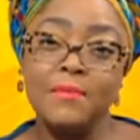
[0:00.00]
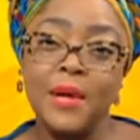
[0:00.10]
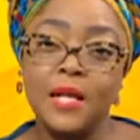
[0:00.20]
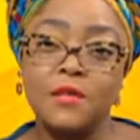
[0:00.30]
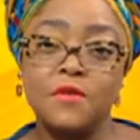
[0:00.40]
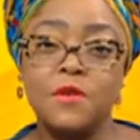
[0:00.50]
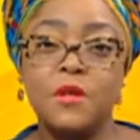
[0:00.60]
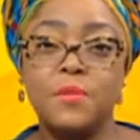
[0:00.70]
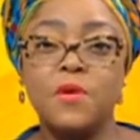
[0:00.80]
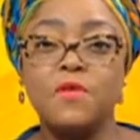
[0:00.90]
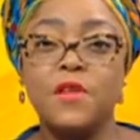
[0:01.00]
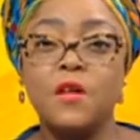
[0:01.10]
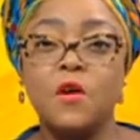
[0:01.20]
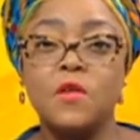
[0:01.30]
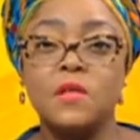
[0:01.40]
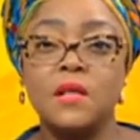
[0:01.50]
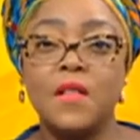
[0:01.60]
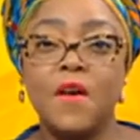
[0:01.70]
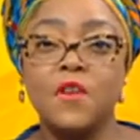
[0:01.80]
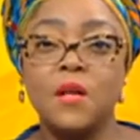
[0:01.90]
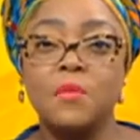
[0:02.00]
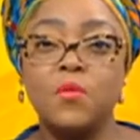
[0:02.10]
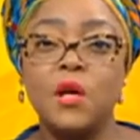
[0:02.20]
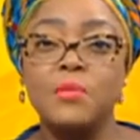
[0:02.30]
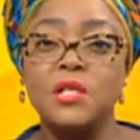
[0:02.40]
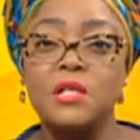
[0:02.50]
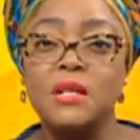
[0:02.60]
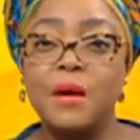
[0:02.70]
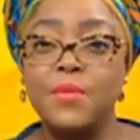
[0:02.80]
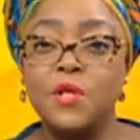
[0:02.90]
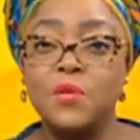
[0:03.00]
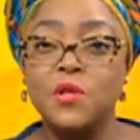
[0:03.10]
impact of solar PV on South African employment numbers.